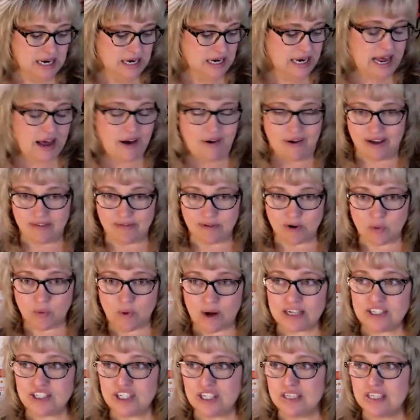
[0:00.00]
Now, if you're
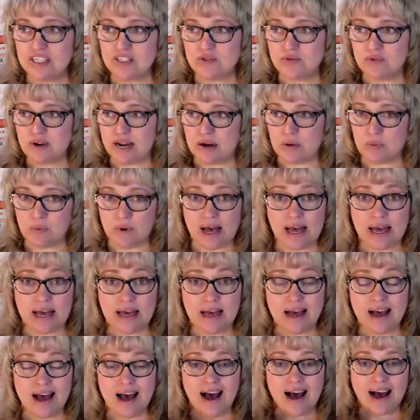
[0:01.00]
watching this right
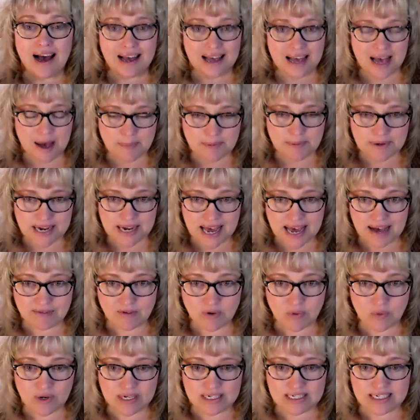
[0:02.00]
away, I happen to have
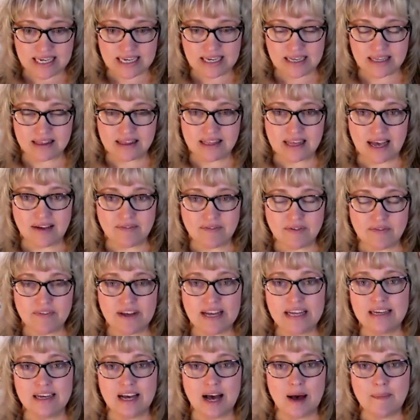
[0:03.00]
a one day live
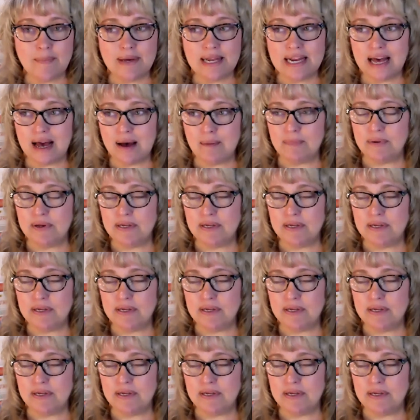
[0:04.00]
event coming up.